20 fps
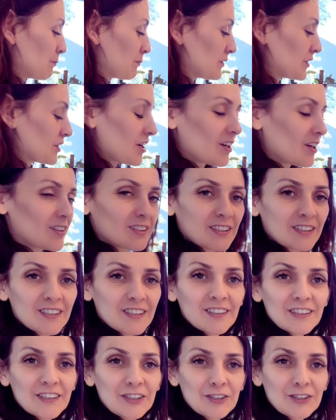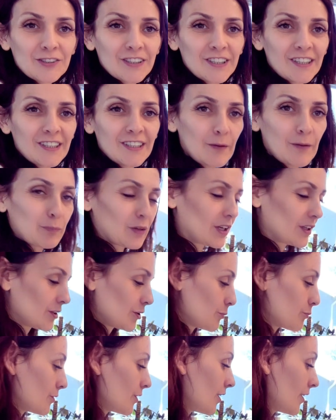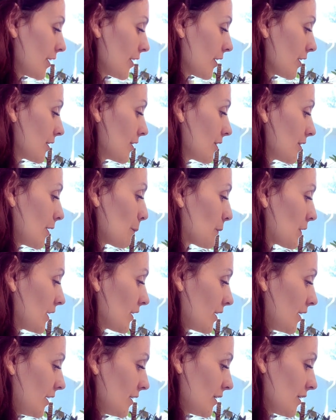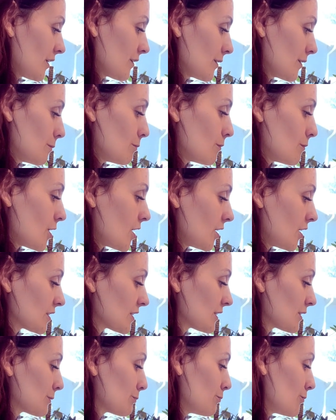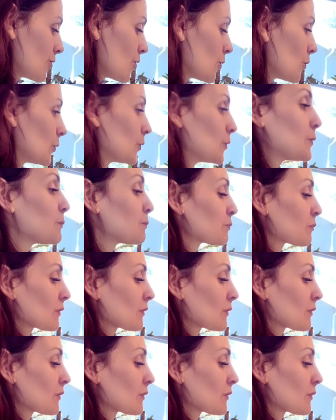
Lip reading: drastically to it. I'm not repotting it. I'm not adding the moss pole.